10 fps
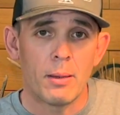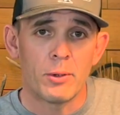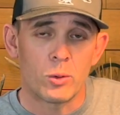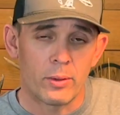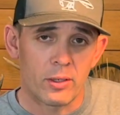
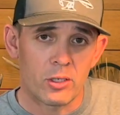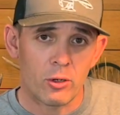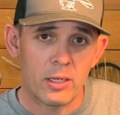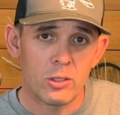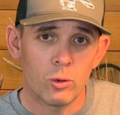between the
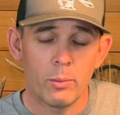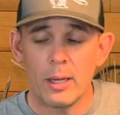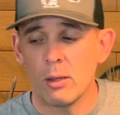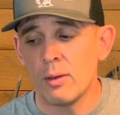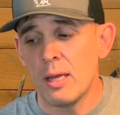turkey tool
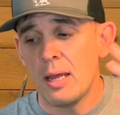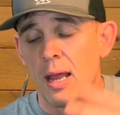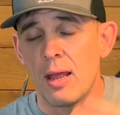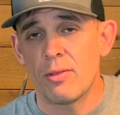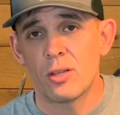belt
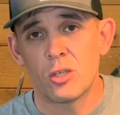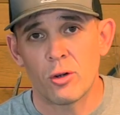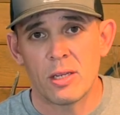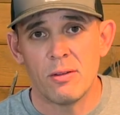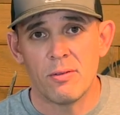and the
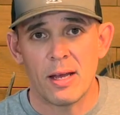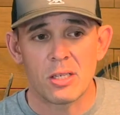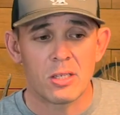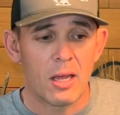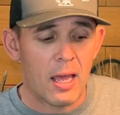turkey
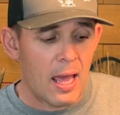vest?